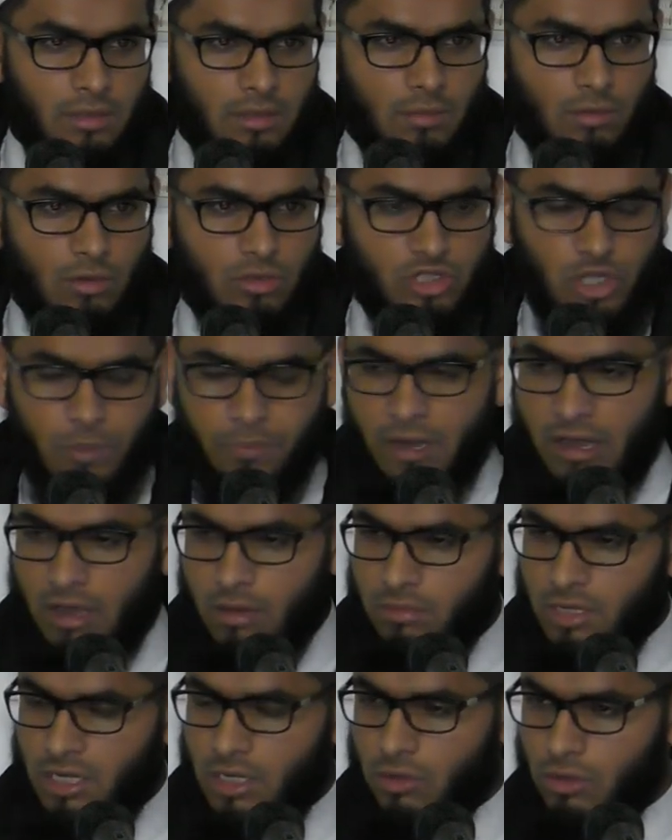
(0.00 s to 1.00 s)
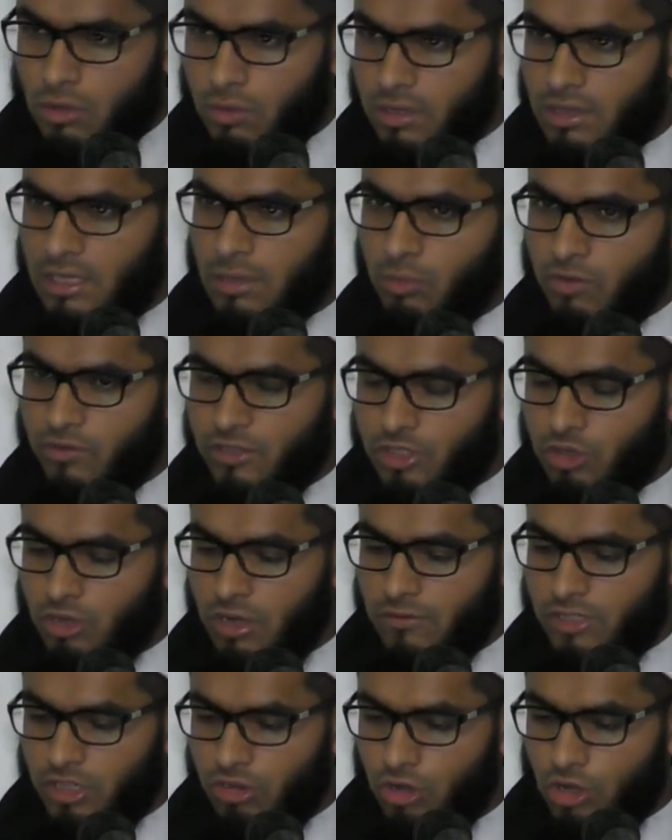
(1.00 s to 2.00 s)
the most apparent meaning, or the one that Mufassirun
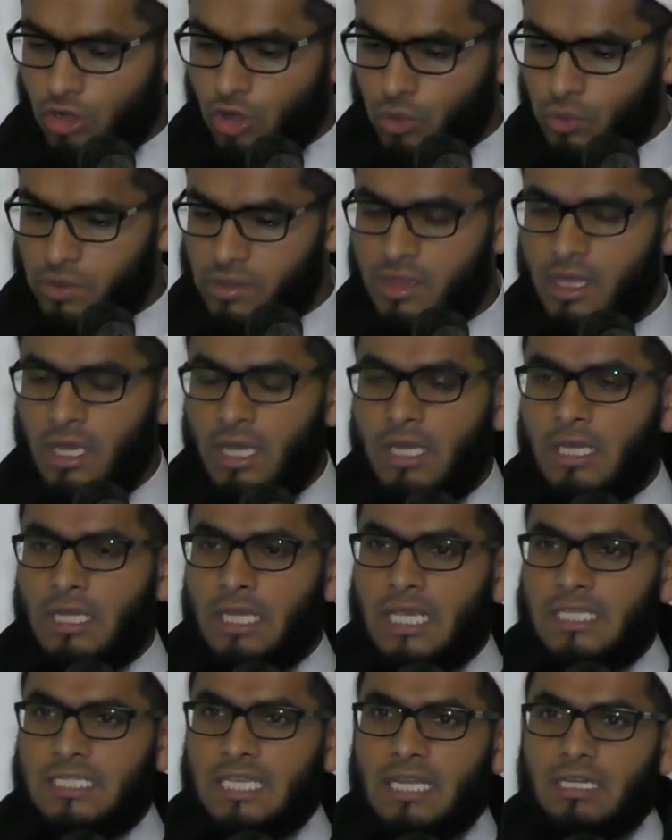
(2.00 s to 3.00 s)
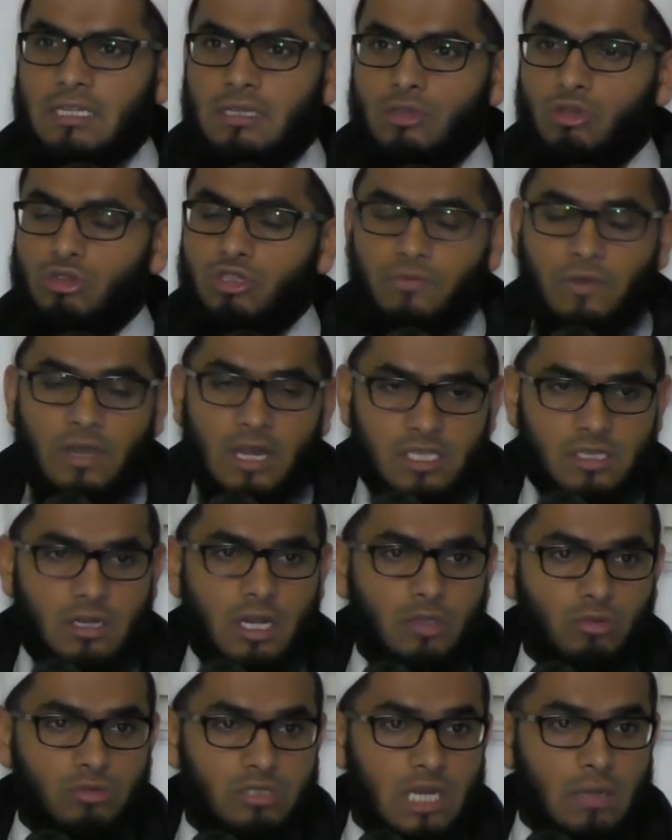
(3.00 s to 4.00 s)
have generally gone with, is that Yusuf alayhi
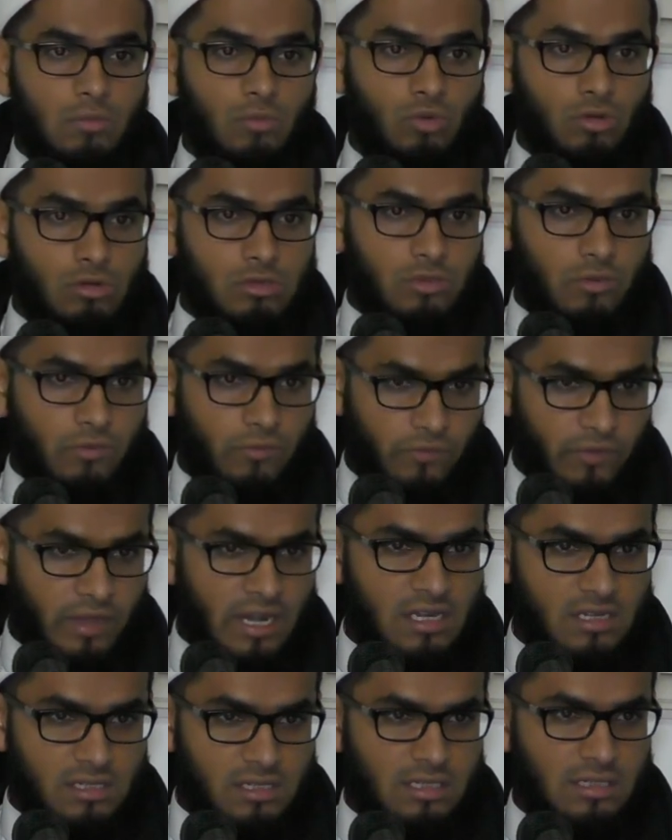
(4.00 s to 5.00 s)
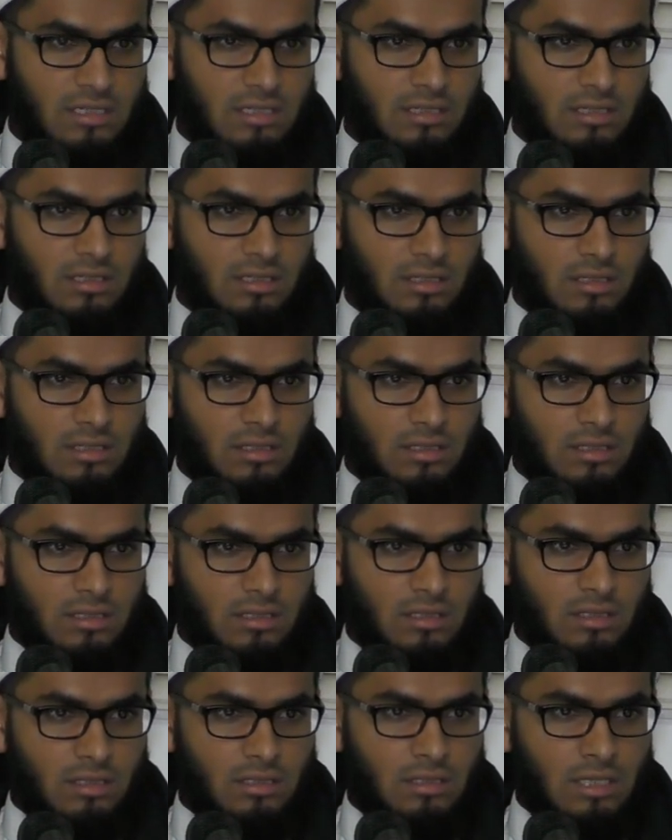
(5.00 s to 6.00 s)
salatu wasalam also felt
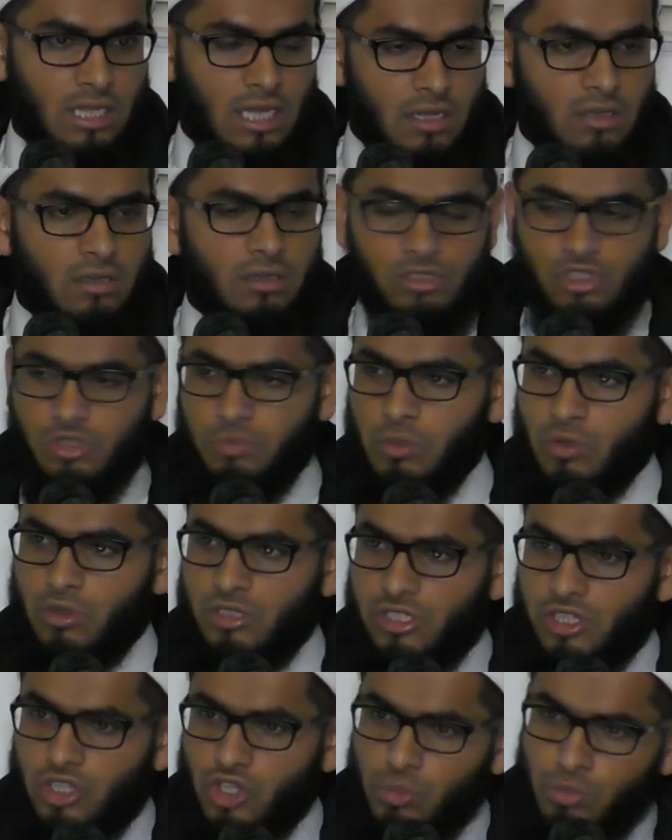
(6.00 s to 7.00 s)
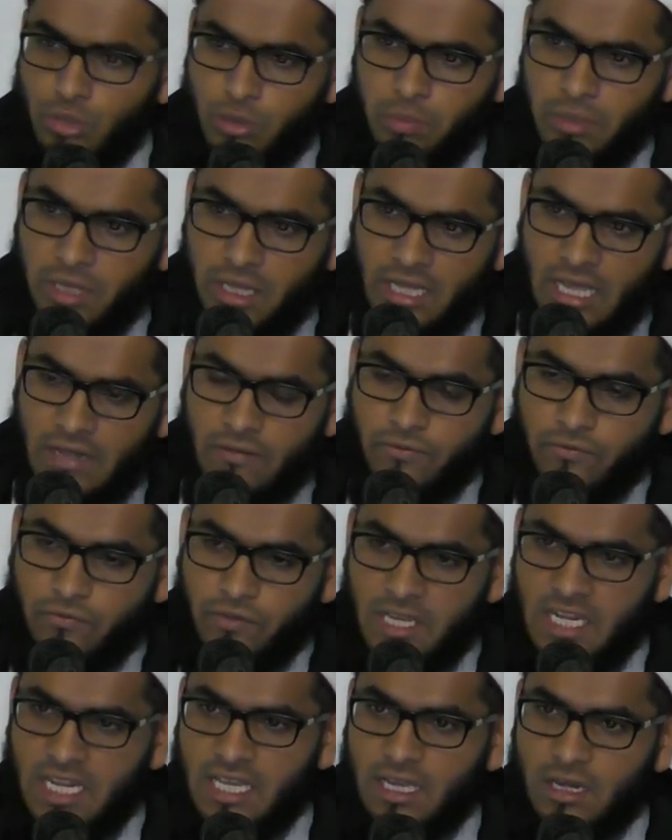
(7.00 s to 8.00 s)
an urge, because he's a human being, and
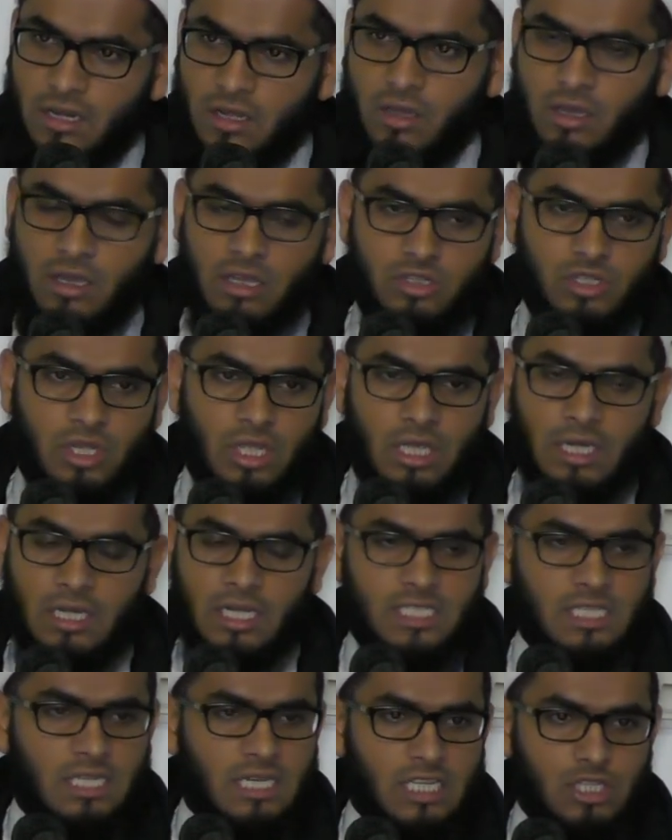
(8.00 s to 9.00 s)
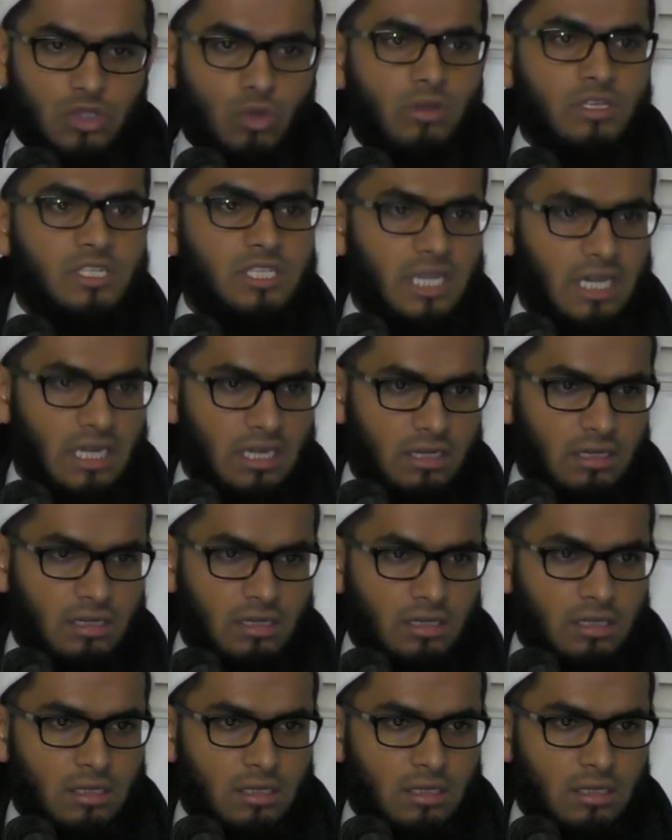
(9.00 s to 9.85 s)
feeling an urge is not a sin.